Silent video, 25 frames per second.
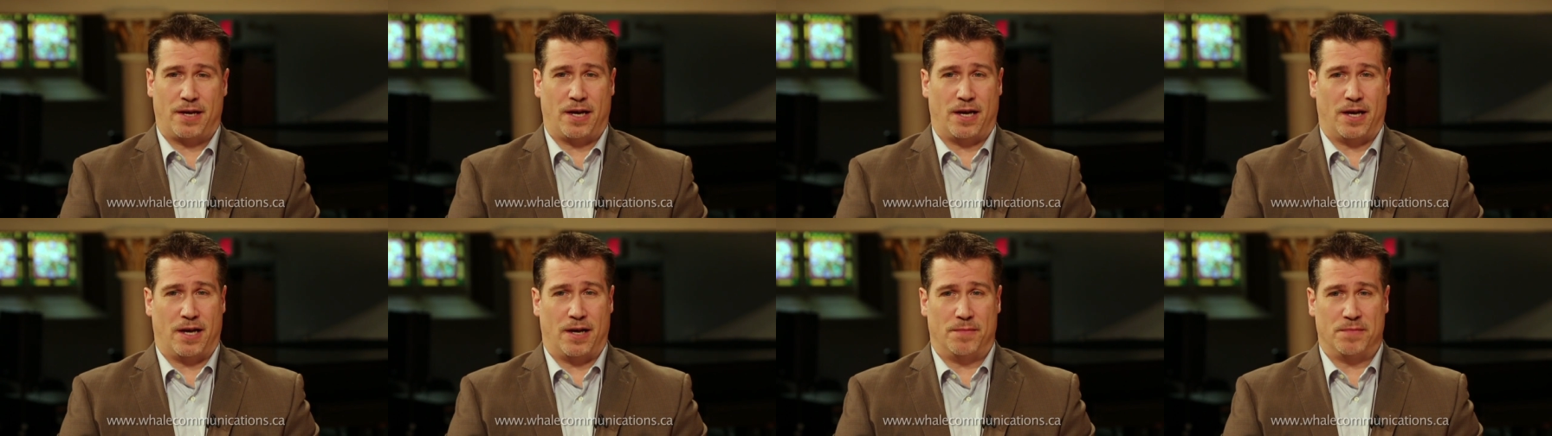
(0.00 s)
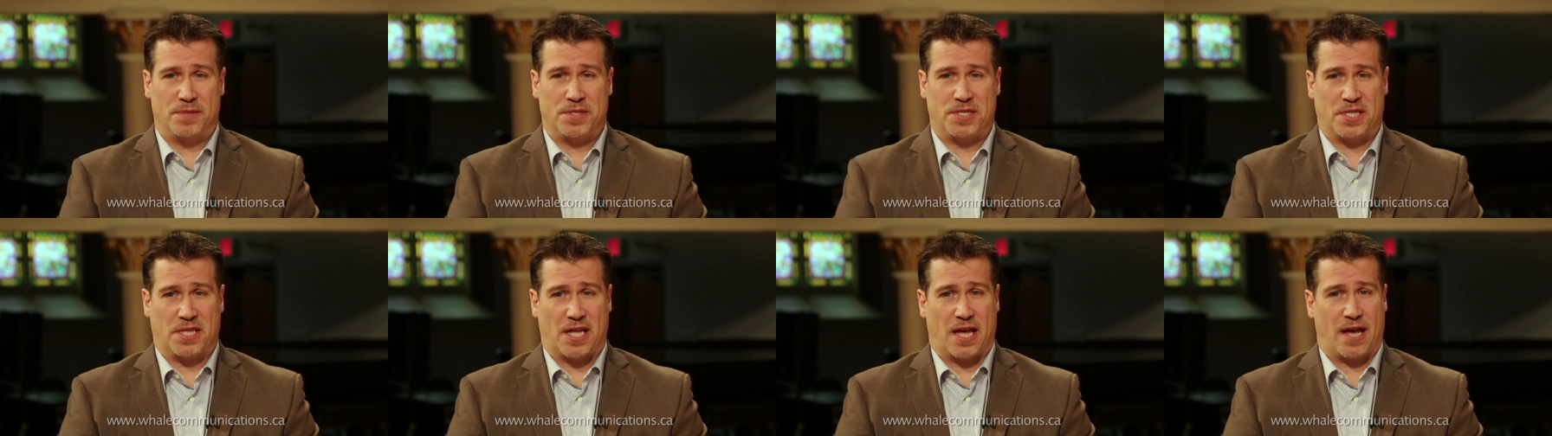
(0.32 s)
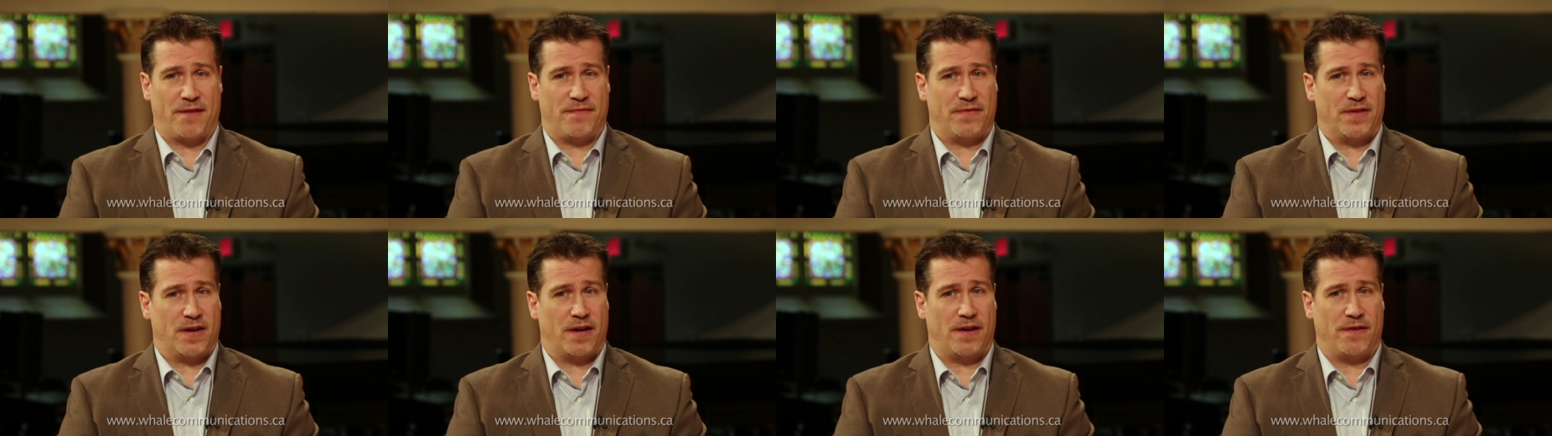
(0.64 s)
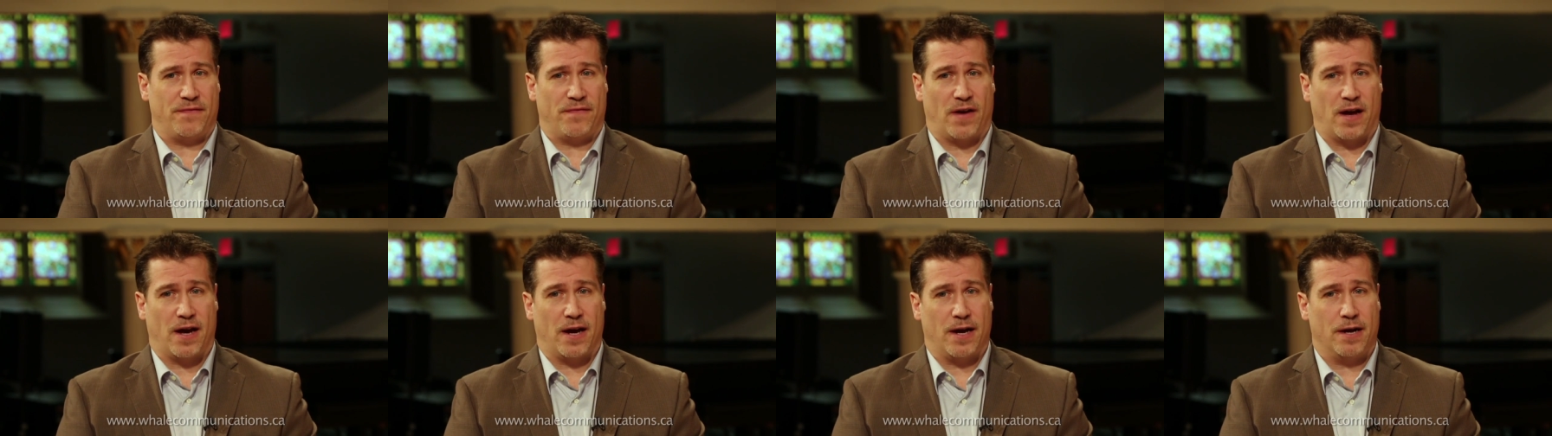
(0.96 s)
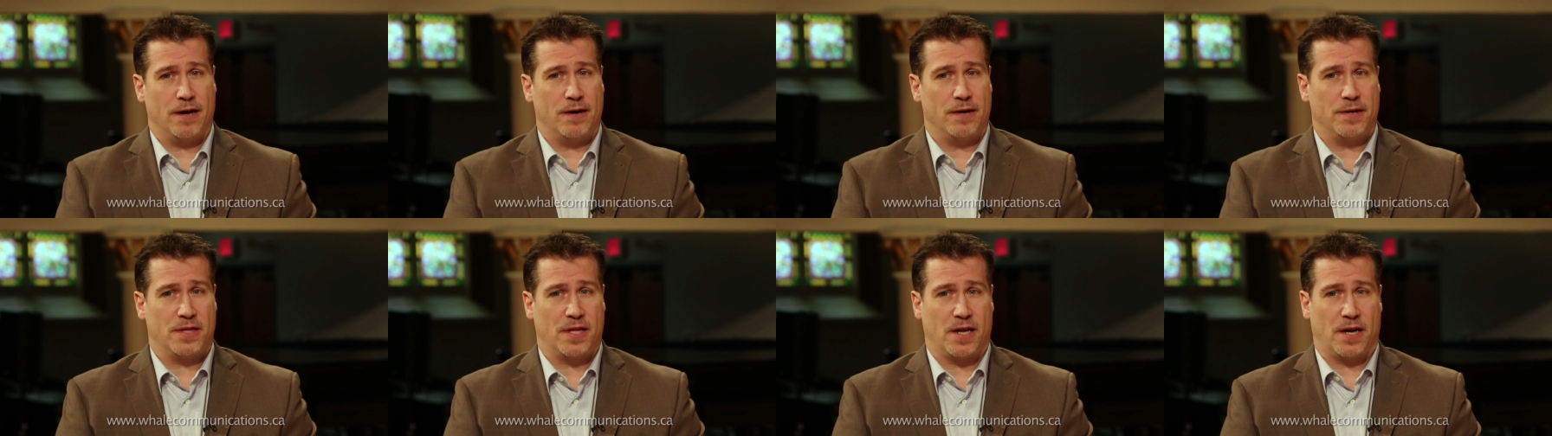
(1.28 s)
Um, staff that I've
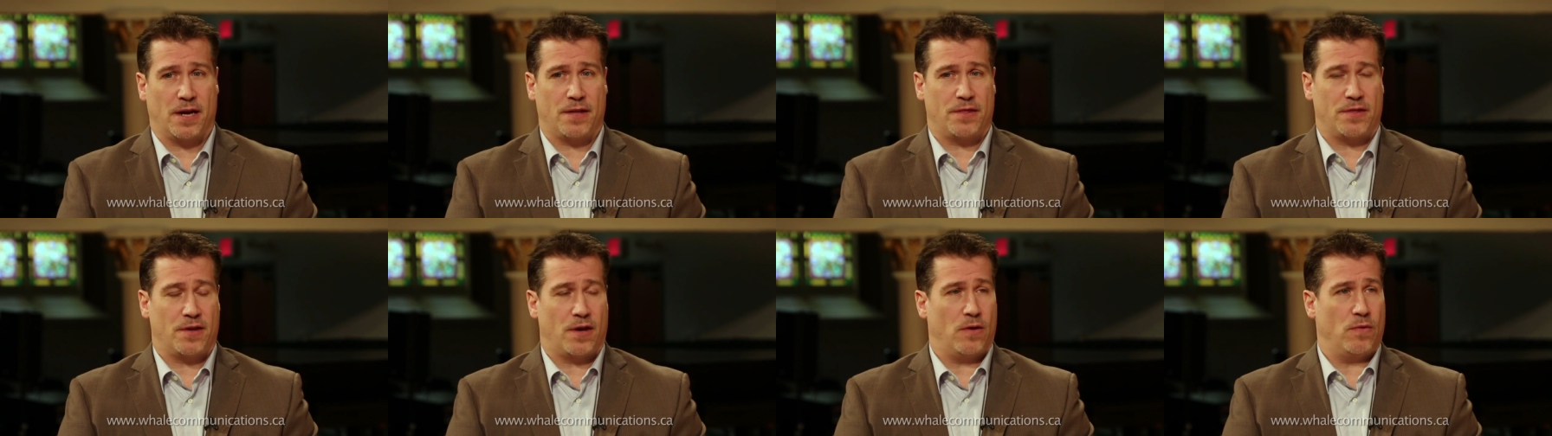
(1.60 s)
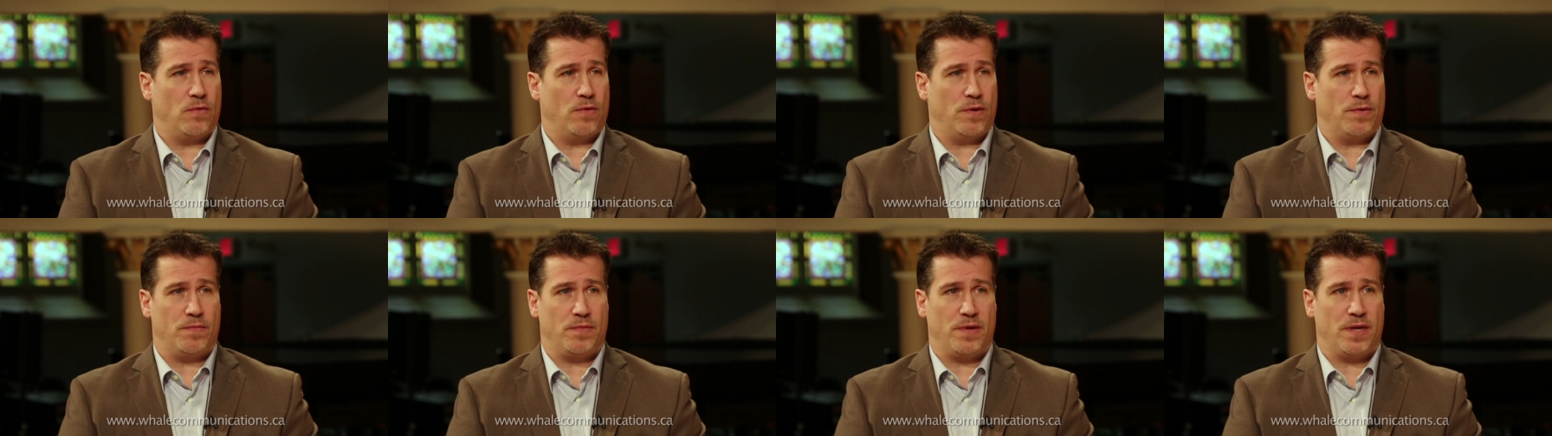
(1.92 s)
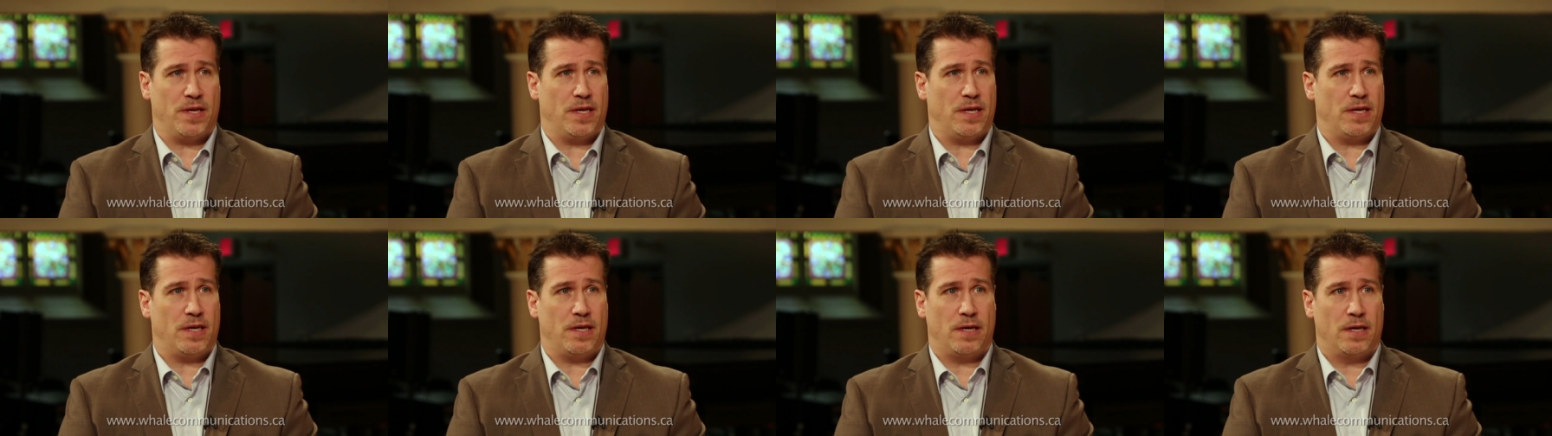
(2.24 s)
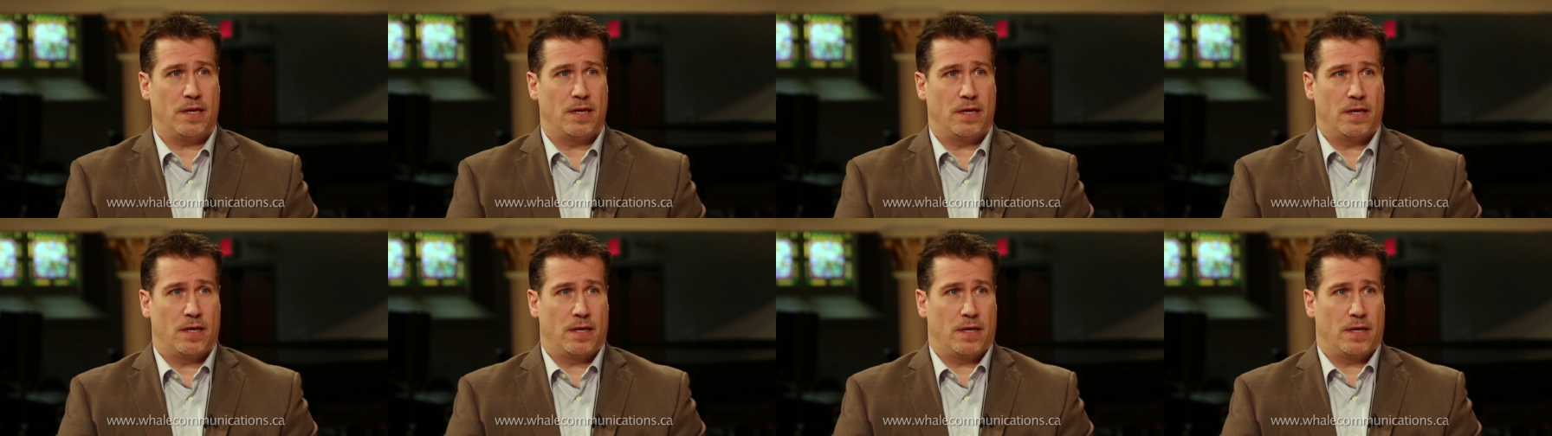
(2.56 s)
hired that I thought would be